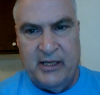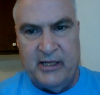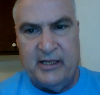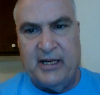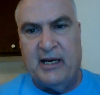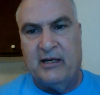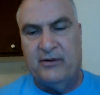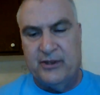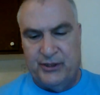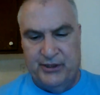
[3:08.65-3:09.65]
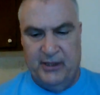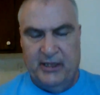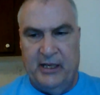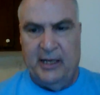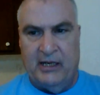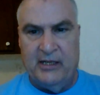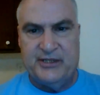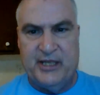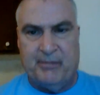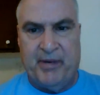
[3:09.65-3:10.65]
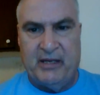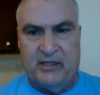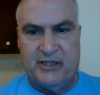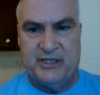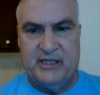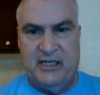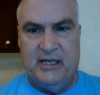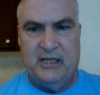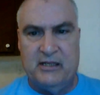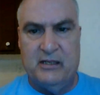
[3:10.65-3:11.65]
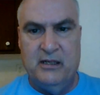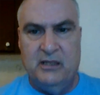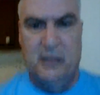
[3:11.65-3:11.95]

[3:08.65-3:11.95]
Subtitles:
in Congress. And it's that Palestinian